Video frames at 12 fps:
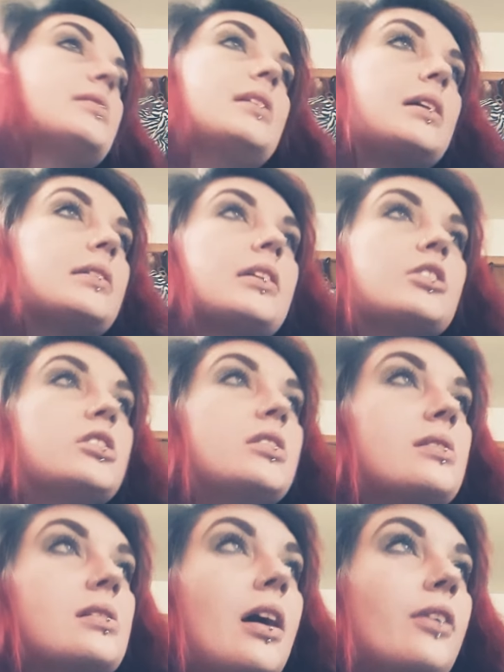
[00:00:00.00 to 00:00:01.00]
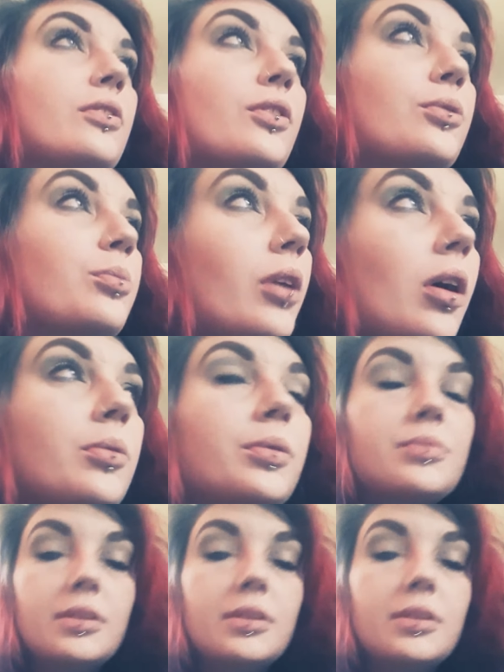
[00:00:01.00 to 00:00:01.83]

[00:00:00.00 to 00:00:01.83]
saying that she doesn't have her own problems.